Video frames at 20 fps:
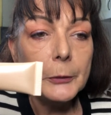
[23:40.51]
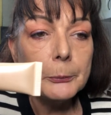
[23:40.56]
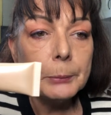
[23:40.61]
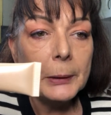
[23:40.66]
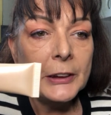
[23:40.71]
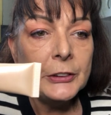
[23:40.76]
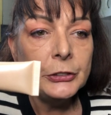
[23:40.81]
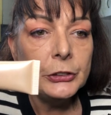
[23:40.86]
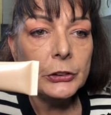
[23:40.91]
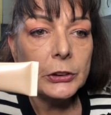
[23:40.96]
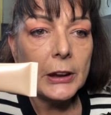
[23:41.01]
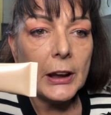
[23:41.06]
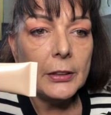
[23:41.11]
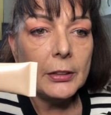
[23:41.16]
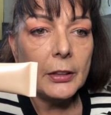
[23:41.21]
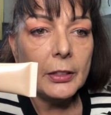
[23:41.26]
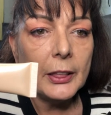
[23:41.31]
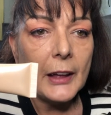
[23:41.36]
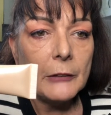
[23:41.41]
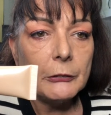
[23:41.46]
Blend together,
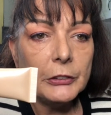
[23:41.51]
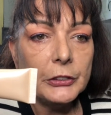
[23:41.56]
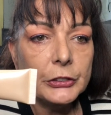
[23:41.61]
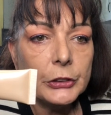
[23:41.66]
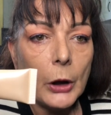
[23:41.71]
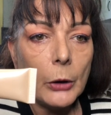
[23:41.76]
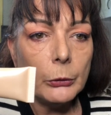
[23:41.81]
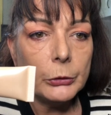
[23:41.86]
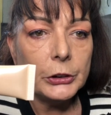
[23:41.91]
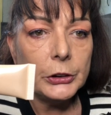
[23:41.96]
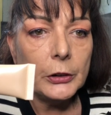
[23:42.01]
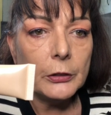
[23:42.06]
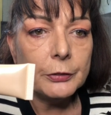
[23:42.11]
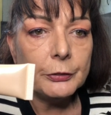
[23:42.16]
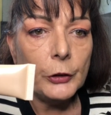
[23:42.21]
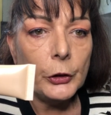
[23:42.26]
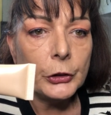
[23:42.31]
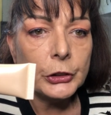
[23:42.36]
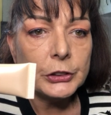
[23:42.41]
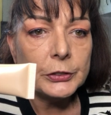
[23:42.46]
they result in a
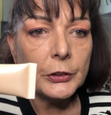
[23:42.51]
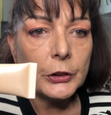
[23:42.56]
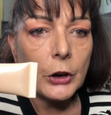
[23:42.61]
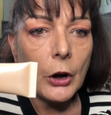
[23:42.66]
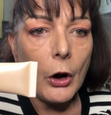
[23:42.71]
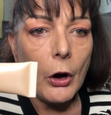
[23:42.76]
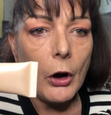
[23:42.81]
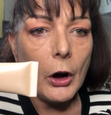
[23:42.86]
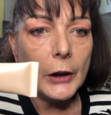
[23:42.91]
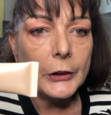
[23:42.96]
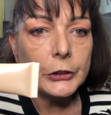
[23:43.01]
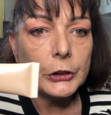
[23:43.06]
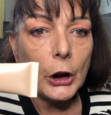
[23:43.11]
first-of-a-kind,